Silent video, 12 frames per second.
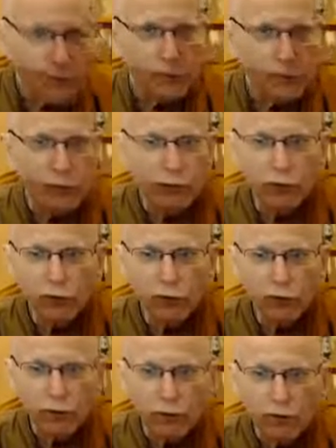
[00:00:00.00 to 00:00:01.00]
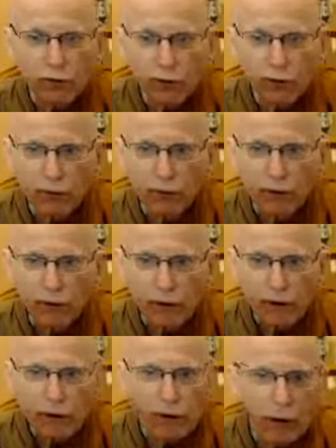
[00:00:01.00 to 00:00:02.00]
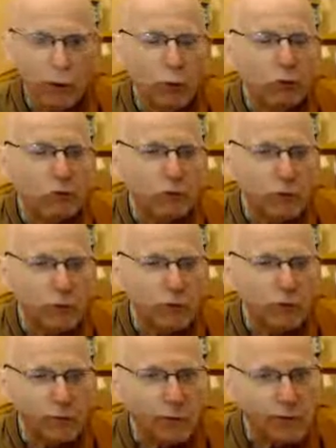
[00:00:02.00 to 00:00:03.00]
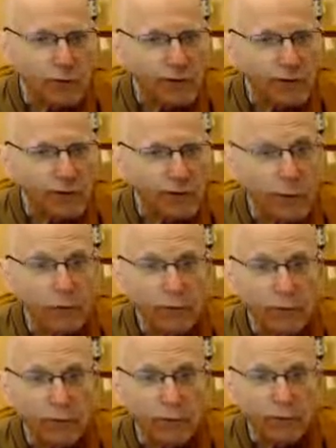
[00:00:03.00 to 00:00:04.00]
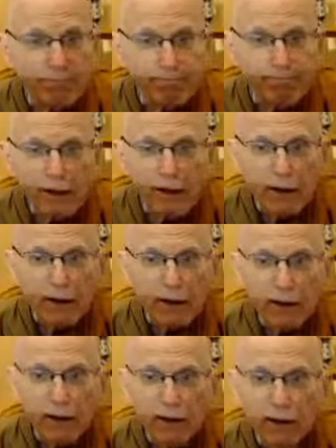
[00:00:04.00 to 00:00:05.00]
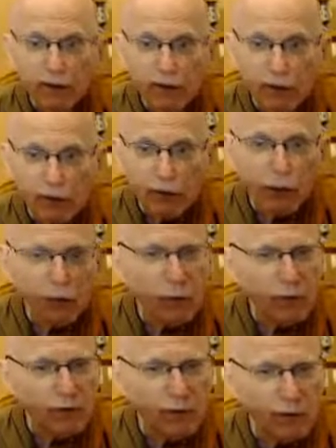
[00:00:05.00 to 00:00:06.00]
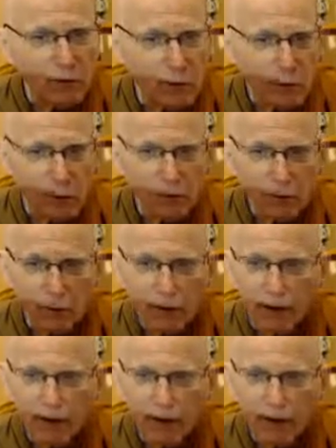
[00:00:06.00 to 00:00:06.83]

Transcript: We should also know what's wholesome, what's unwholesome, and know what's in accordance with the